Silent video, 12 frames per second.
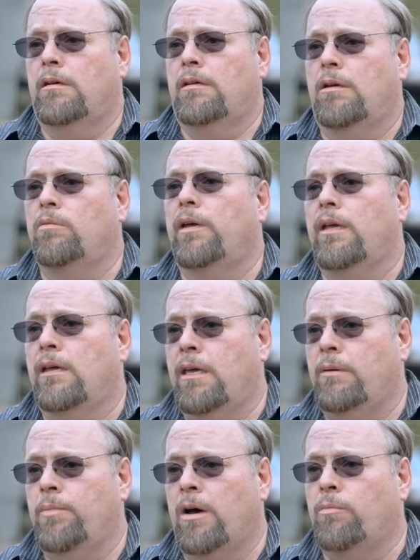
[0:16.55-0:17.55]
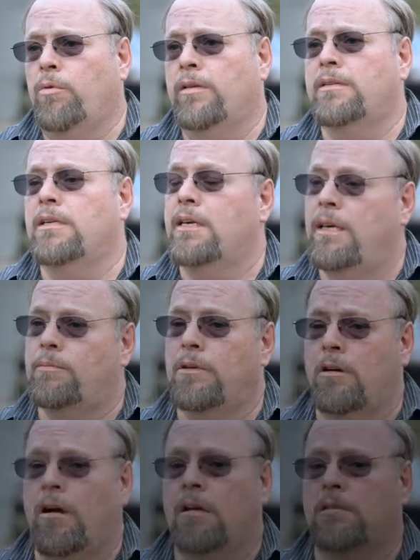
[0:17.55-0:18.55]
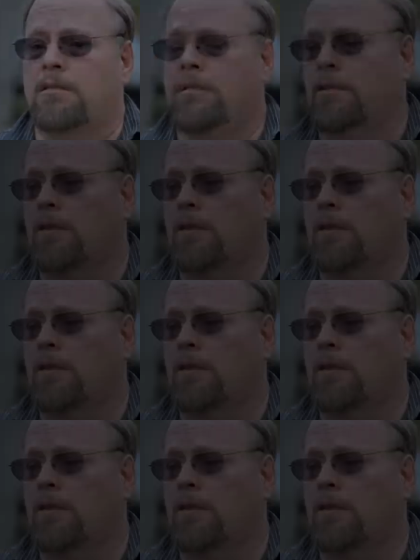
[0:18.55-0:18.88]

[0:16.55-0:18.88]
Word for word: than we can keep up with to keep the costs as